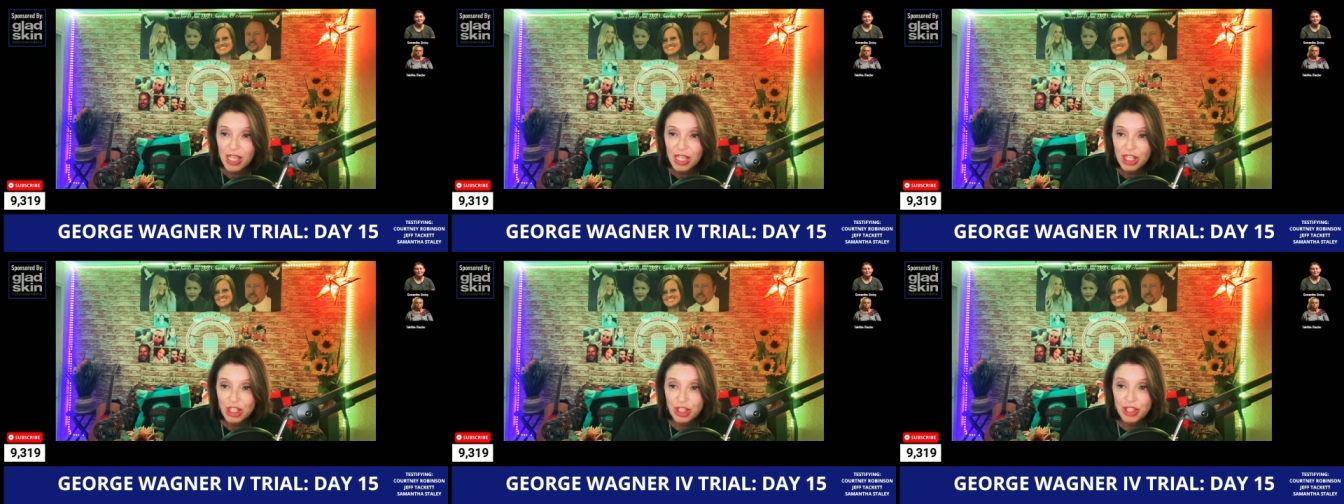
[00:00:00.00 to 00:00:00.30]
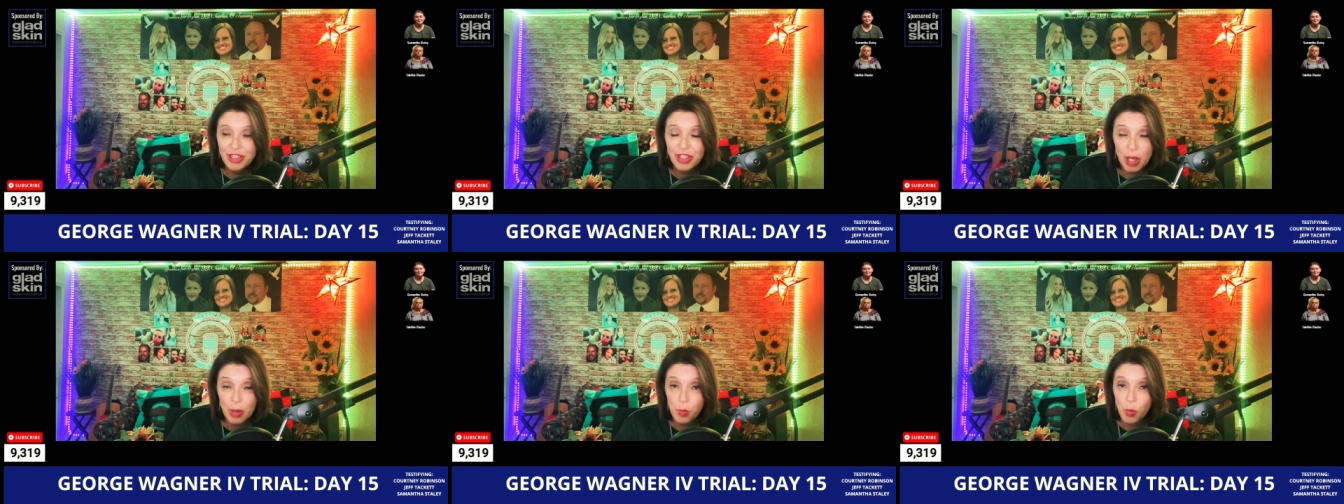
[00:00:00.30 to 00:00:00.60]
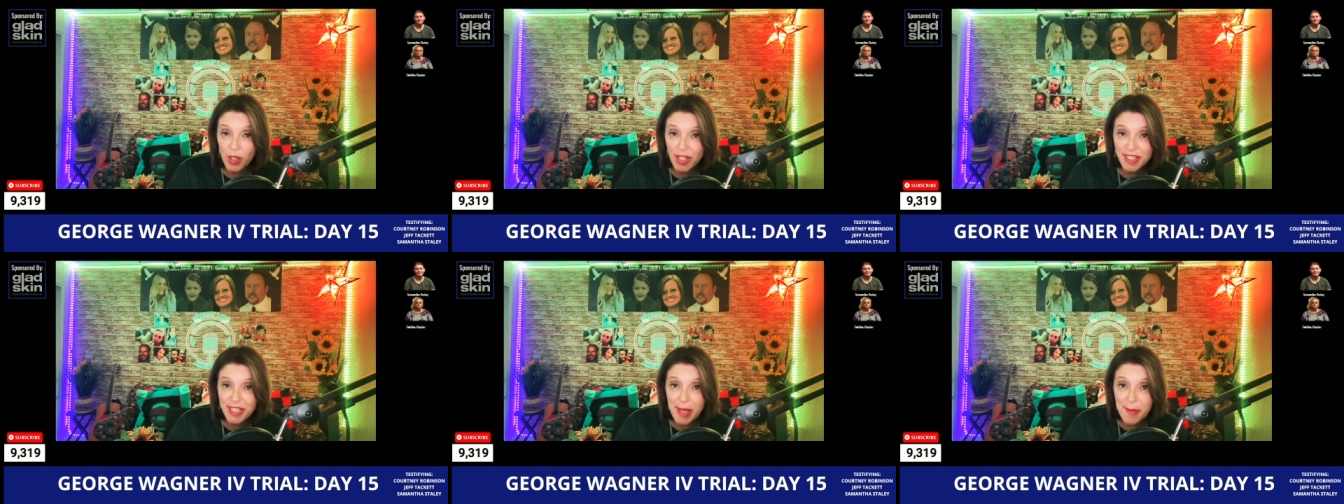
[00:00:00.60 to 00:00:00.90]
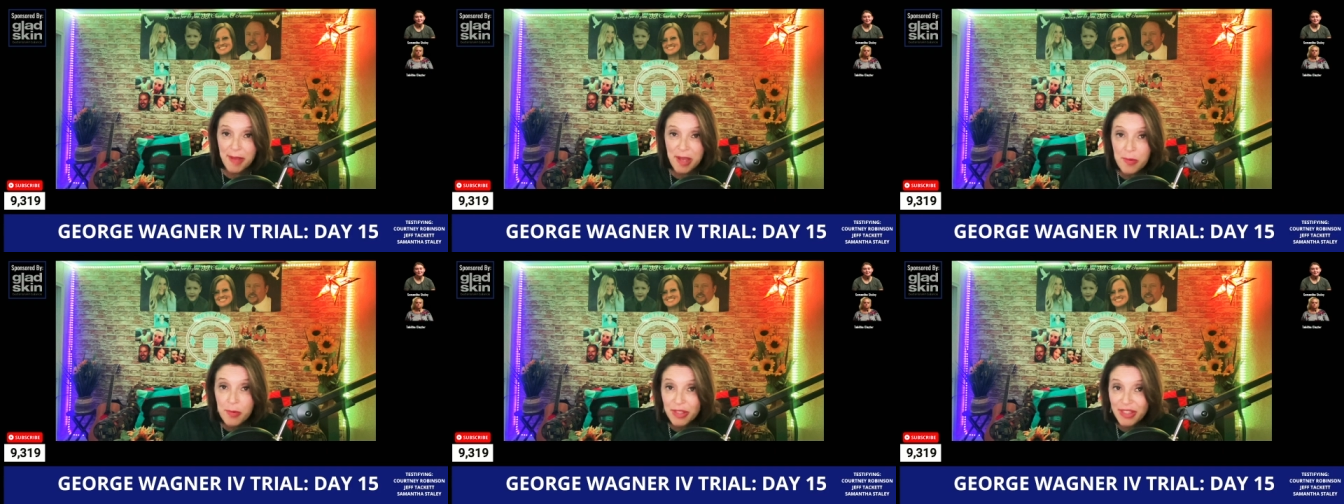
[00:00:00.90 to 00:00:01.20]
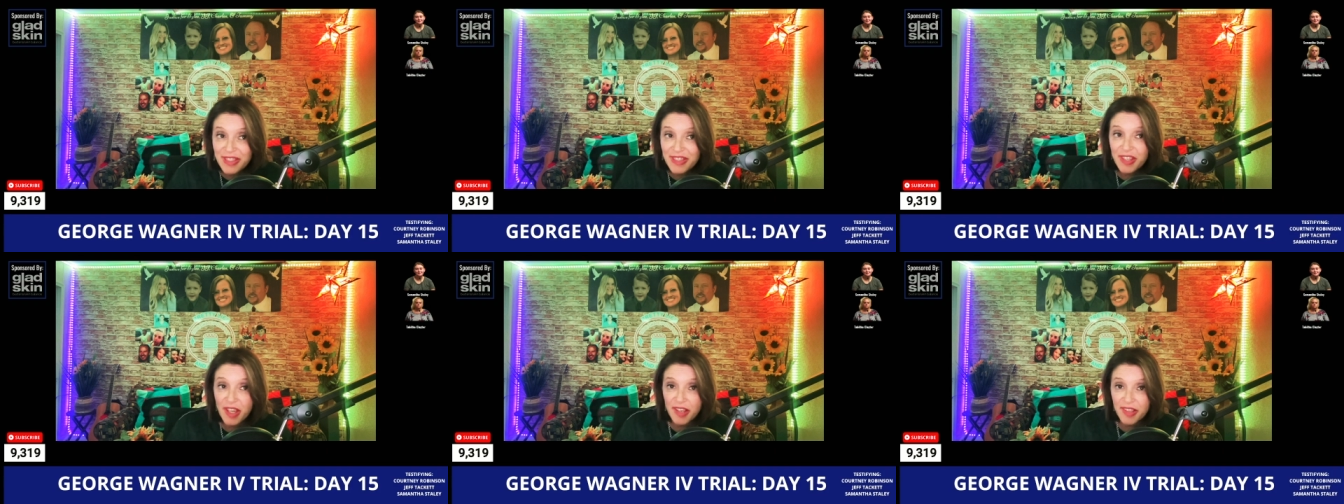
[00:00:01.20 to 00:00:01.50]
She said one time he
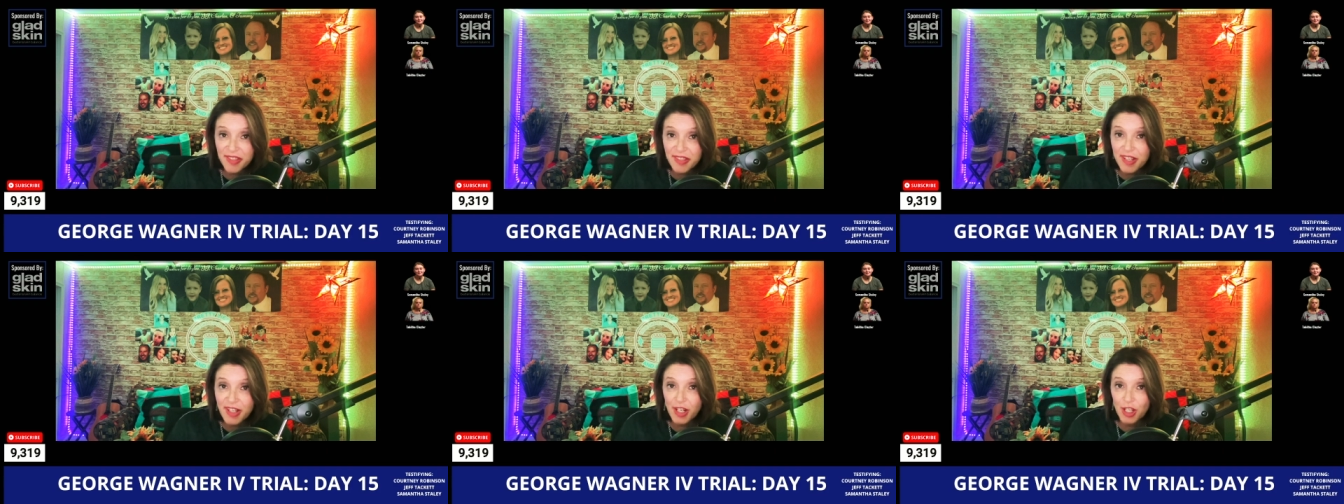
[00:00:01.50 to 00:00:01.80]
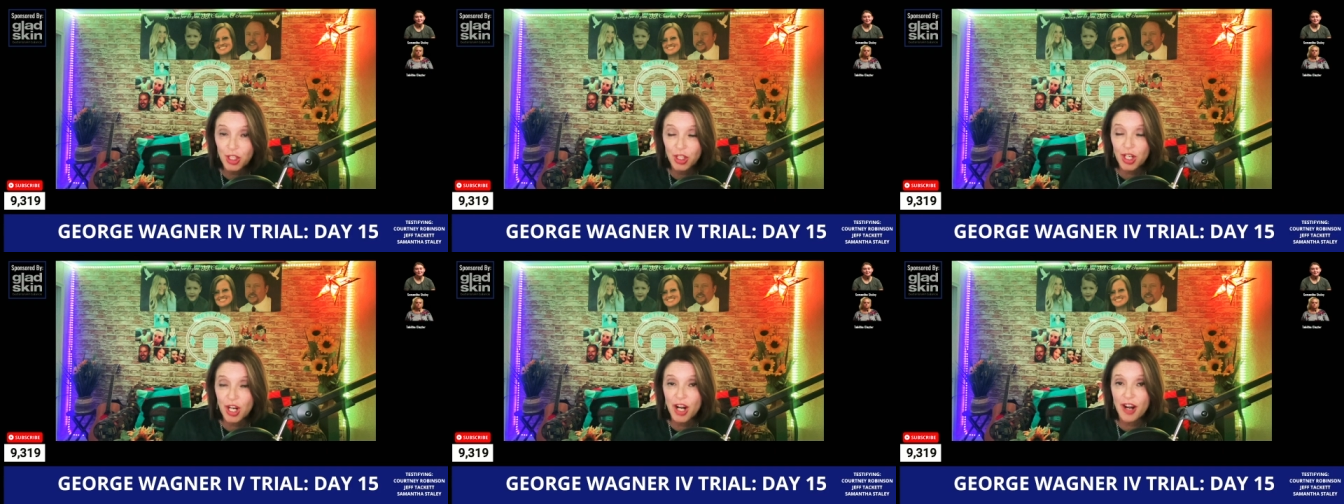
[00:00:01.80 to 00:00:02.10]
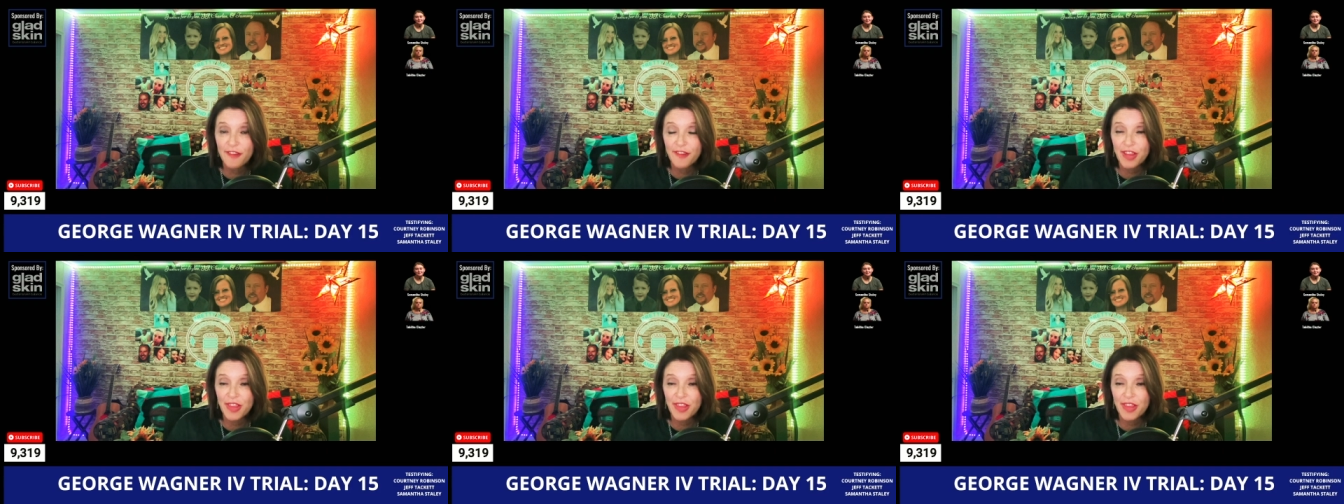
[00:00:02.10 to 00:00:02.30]
was dusting her off